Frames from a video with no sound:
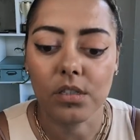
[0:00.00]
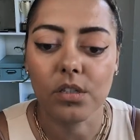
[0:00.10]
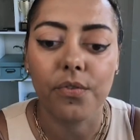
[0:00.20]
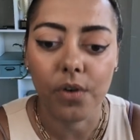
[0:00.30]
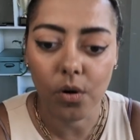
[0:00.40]
in
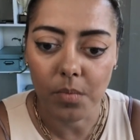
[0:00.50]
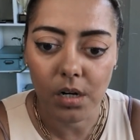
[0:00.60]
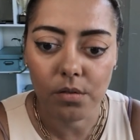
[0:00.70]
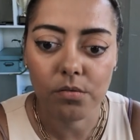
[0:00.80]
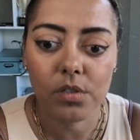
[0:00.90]
to
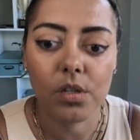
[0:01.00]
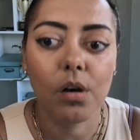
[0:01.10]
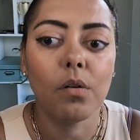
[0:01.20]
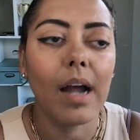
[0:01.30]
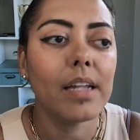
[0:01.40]
FOMO.
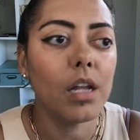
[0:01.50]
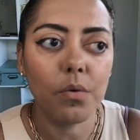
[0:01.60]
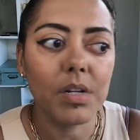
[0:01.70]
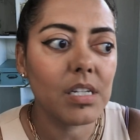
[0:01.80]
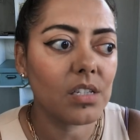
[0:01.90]
So I
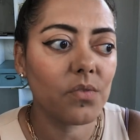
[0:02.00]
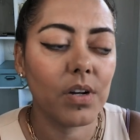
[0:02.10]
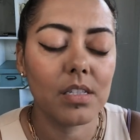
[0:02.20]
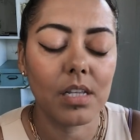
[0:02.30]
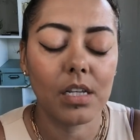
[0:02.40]
know index
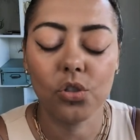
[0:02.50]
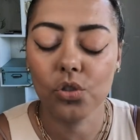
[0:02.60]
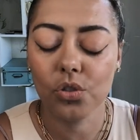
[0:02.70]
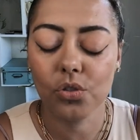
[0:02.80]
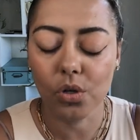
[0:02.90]
funds like
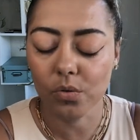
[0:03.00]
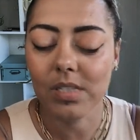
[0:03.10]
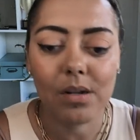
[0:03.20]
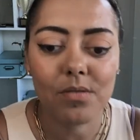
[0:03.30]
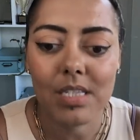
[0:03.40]
don't
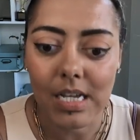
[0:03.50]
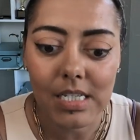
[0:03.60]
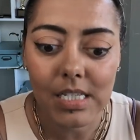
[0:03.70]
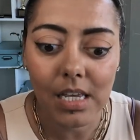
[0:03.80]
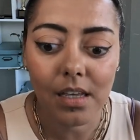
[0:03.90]
sound
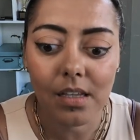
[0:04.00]
sexy.